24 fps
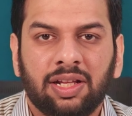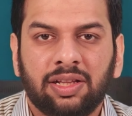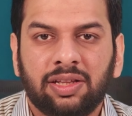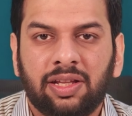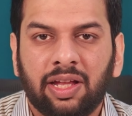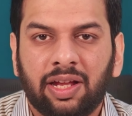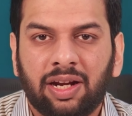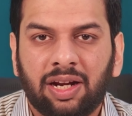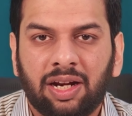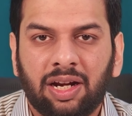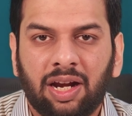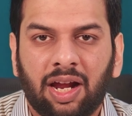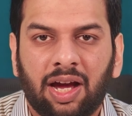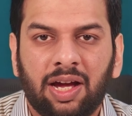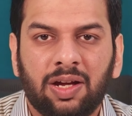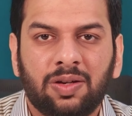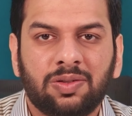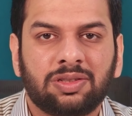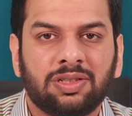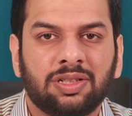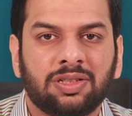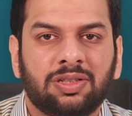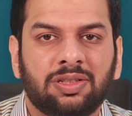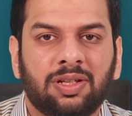They rely on
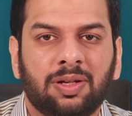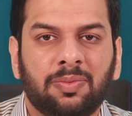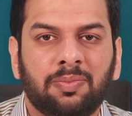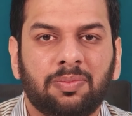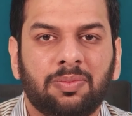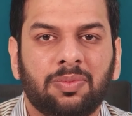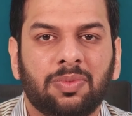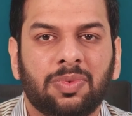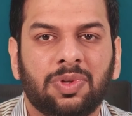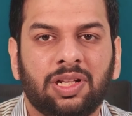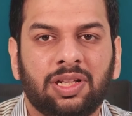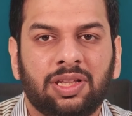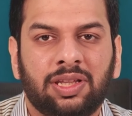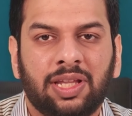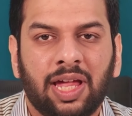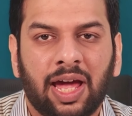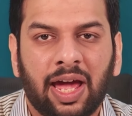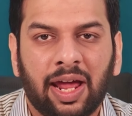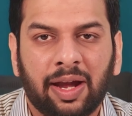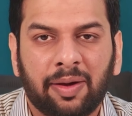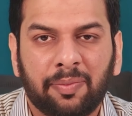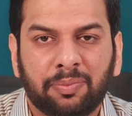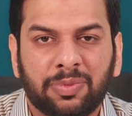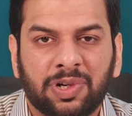system
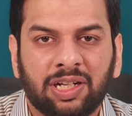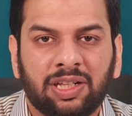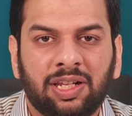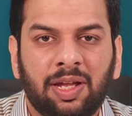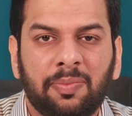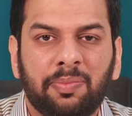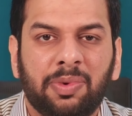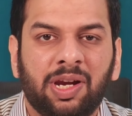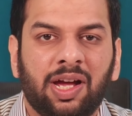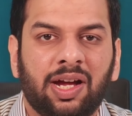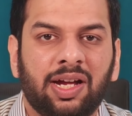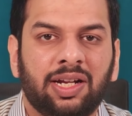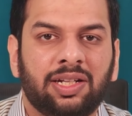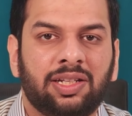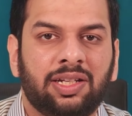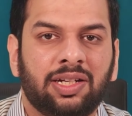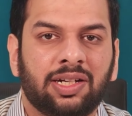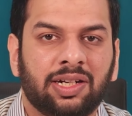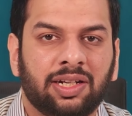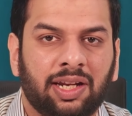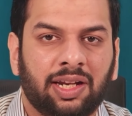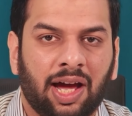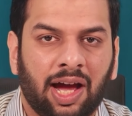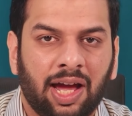that multiply
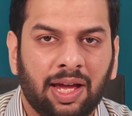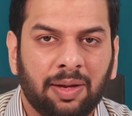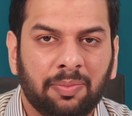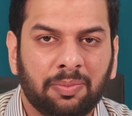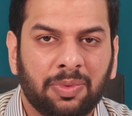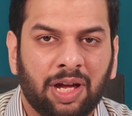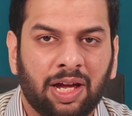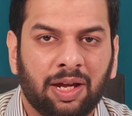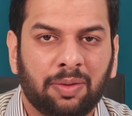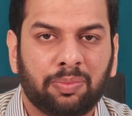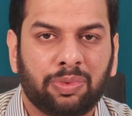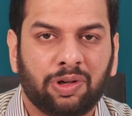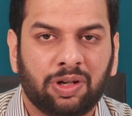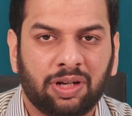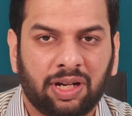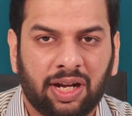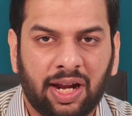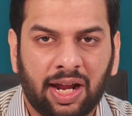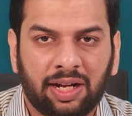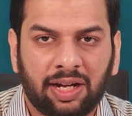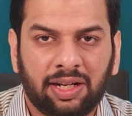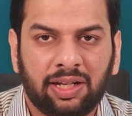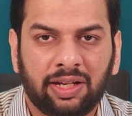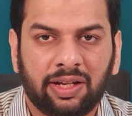their time and
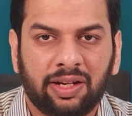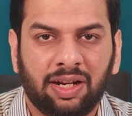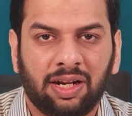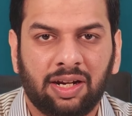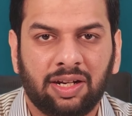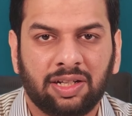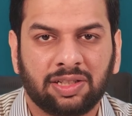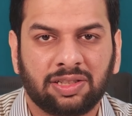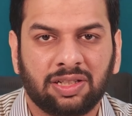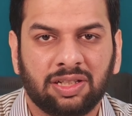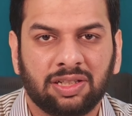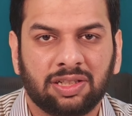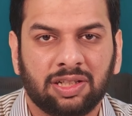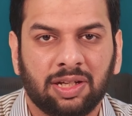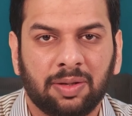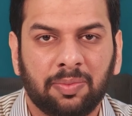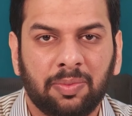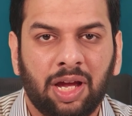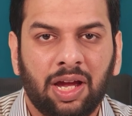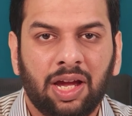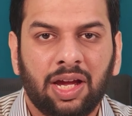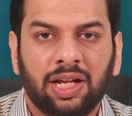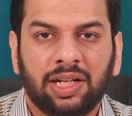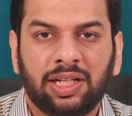protect their relationship.
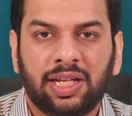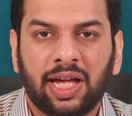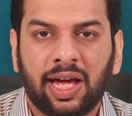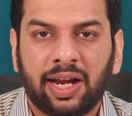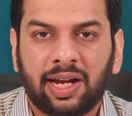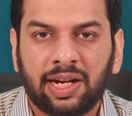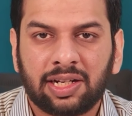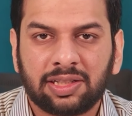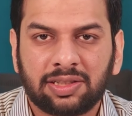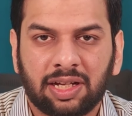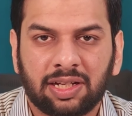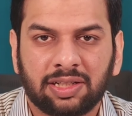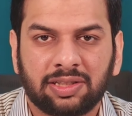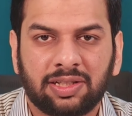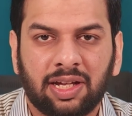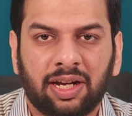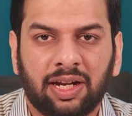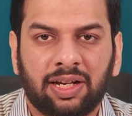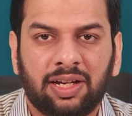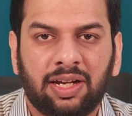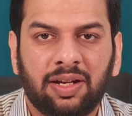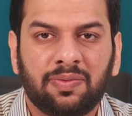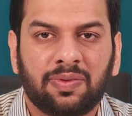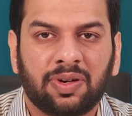That is
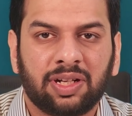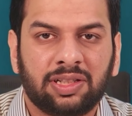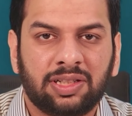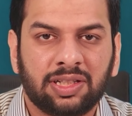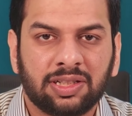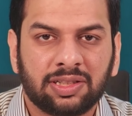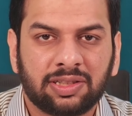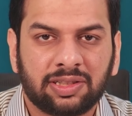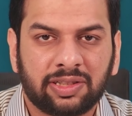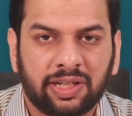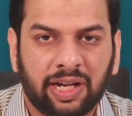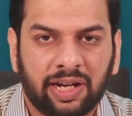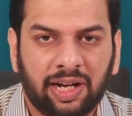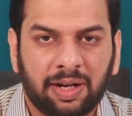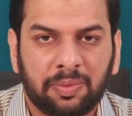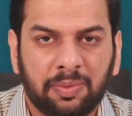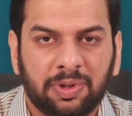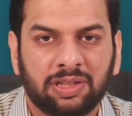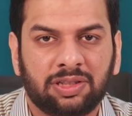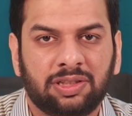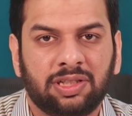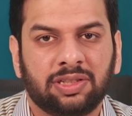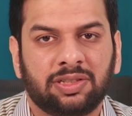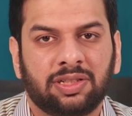exactly what this setup
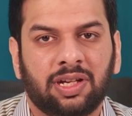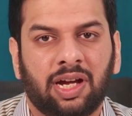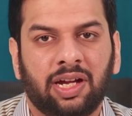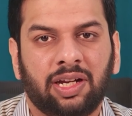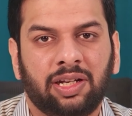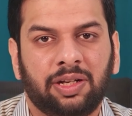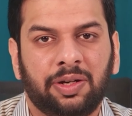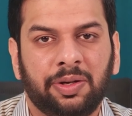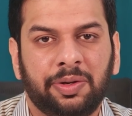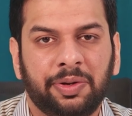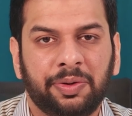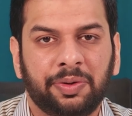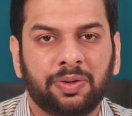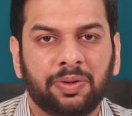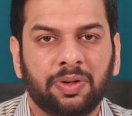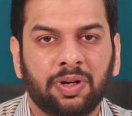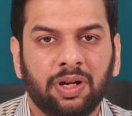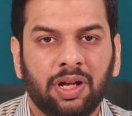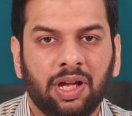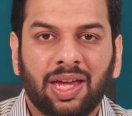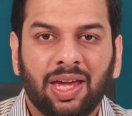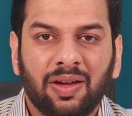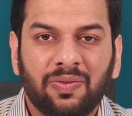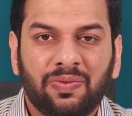is designed to do.
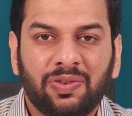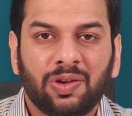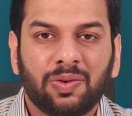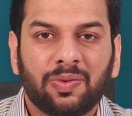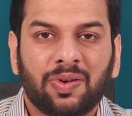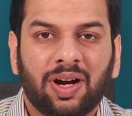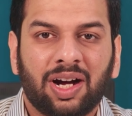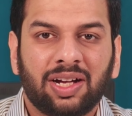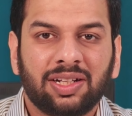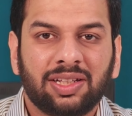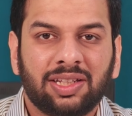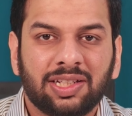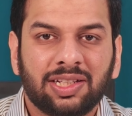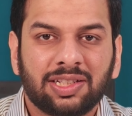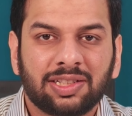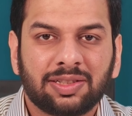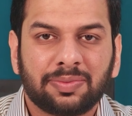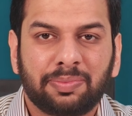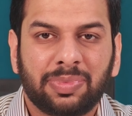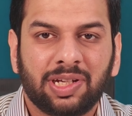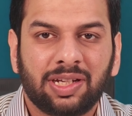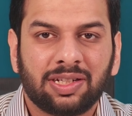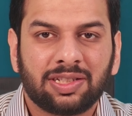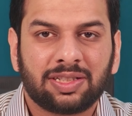If you want this
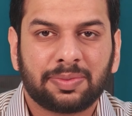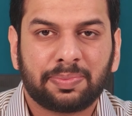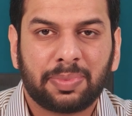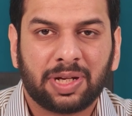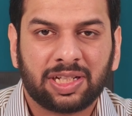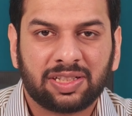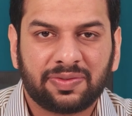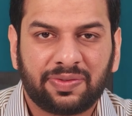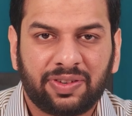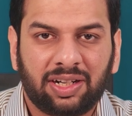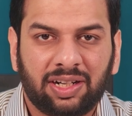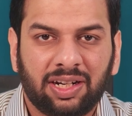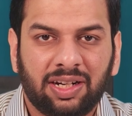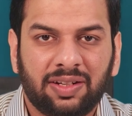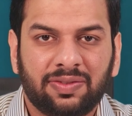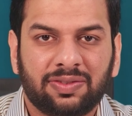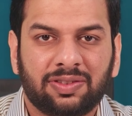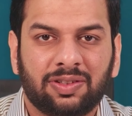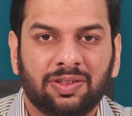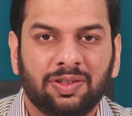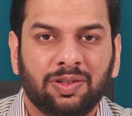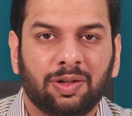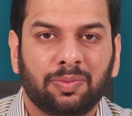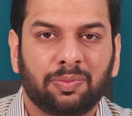built specifically
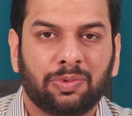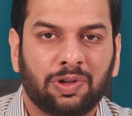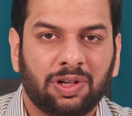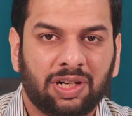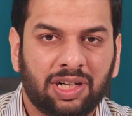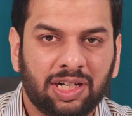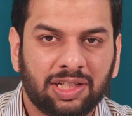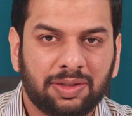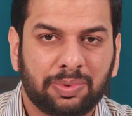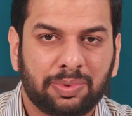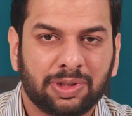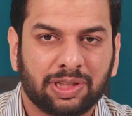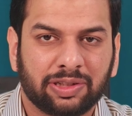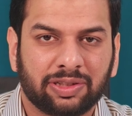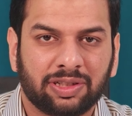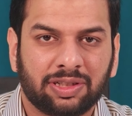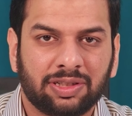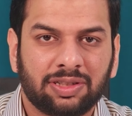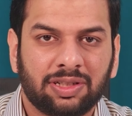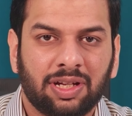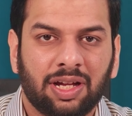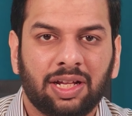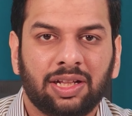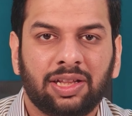for your mortgage
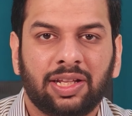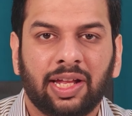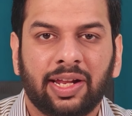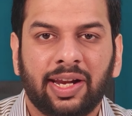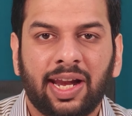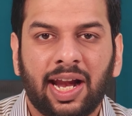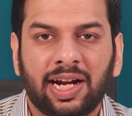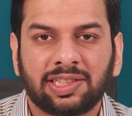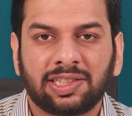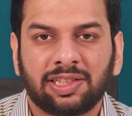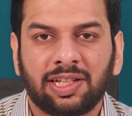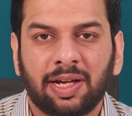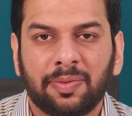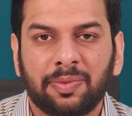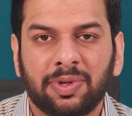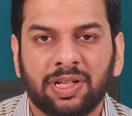business, the next step